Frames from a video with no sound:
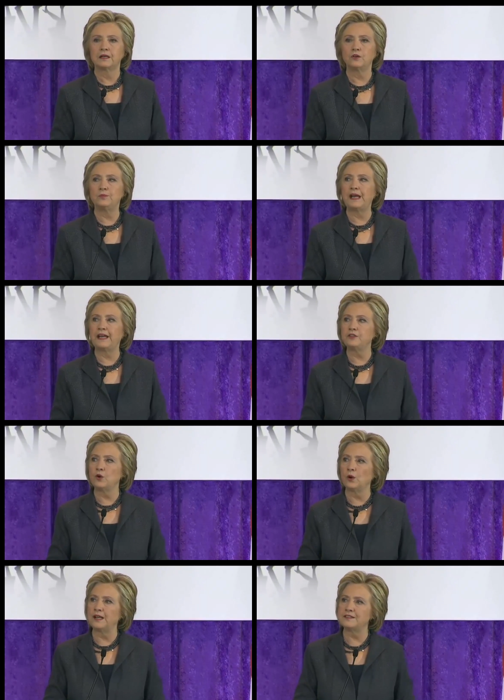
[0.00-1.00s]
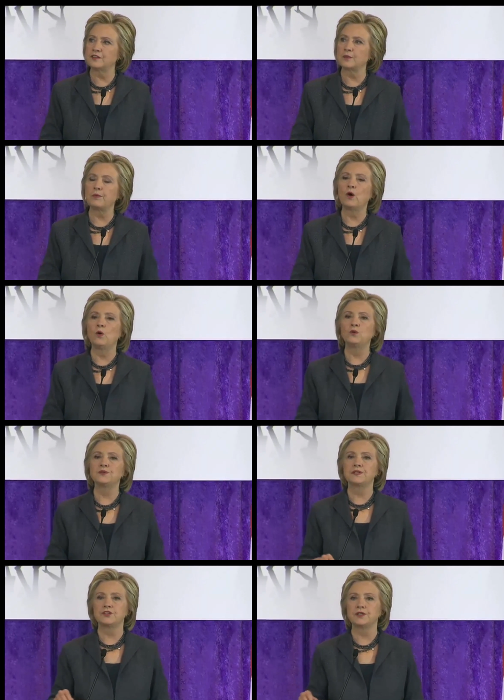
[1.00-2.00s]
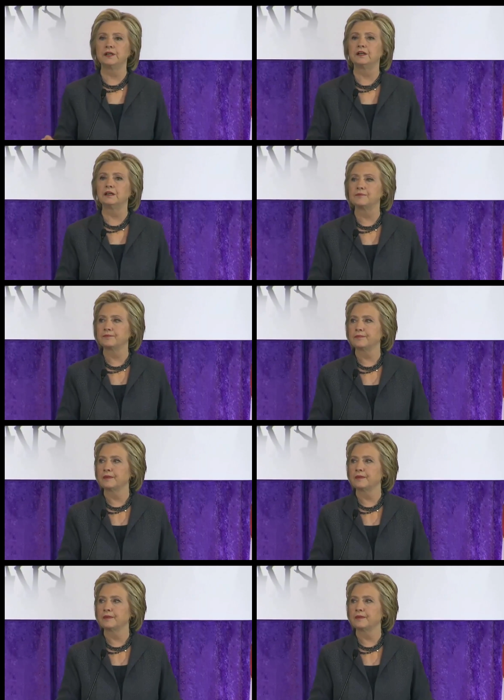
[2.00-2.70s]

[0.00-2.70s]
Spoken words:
who made noise at the polls this year